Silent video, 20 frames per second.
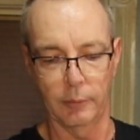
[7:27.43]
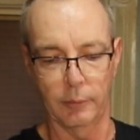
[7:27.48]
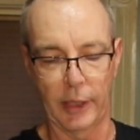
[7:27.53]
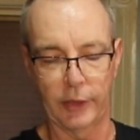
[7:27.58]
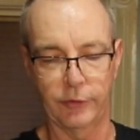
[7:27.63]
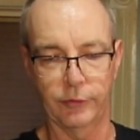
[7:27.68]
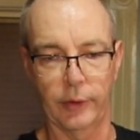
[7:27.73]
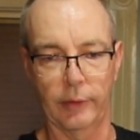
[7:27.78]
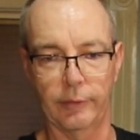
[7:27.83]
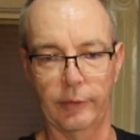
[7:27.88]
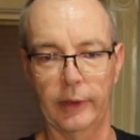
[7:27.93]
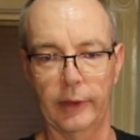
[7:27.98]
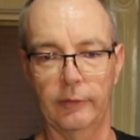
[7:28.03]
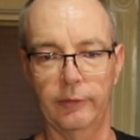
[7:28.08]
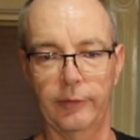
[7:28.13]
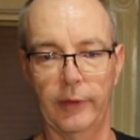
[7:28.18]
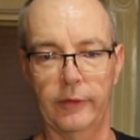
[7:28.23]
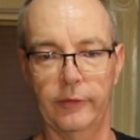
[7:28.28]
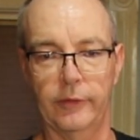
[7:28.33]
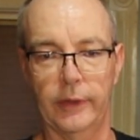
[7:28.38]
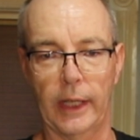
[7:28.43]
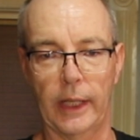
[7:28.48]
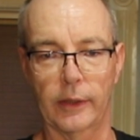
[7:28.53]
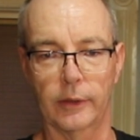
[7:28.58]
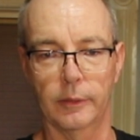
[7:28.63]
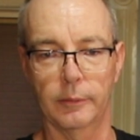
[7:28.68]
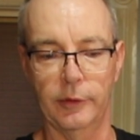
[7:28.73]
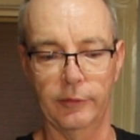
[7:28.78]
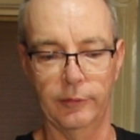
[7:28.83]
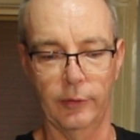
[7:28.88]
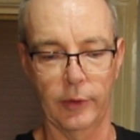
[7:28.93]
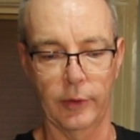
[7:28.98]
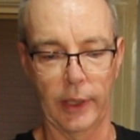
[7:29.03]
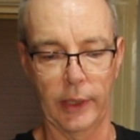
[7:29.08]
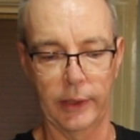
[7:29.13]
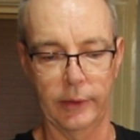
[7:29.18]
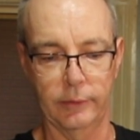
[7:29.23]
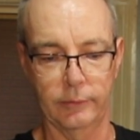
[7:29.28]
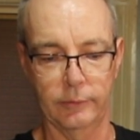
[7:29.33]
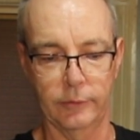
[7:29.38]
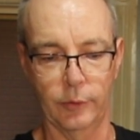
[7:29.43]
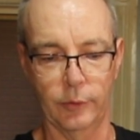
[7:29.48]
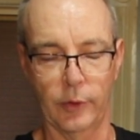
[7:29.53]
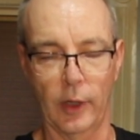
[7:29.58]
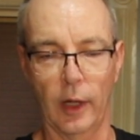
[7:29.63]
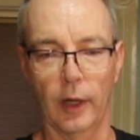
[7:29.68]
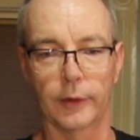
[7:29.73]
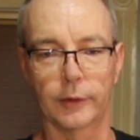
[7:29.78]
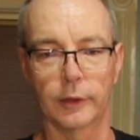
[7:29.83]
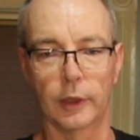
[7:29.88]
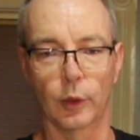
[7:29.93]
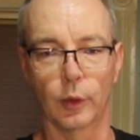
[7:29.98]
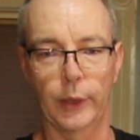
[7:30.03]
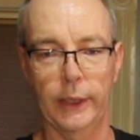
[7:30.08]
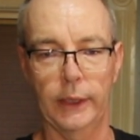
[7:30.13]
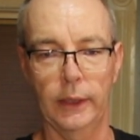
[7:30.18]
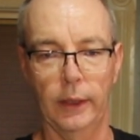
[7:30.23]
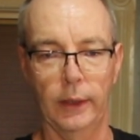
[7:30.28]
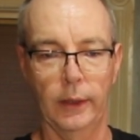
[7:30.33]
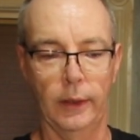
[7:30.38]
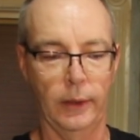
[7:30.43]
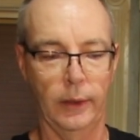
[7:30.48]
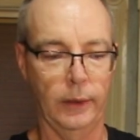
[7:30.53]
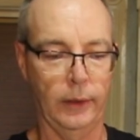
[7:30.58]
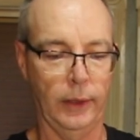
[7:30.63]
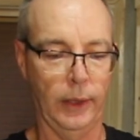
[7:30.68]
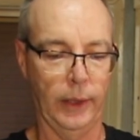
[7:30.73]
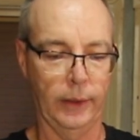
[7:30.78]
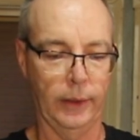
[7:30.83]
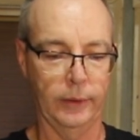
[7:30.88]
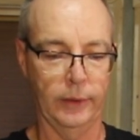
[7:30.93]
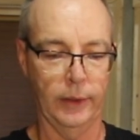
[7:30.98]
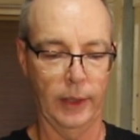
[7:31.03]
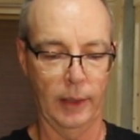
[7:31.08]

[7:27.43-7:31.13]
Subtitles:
make sure everything fits together before I do the hard gluing. And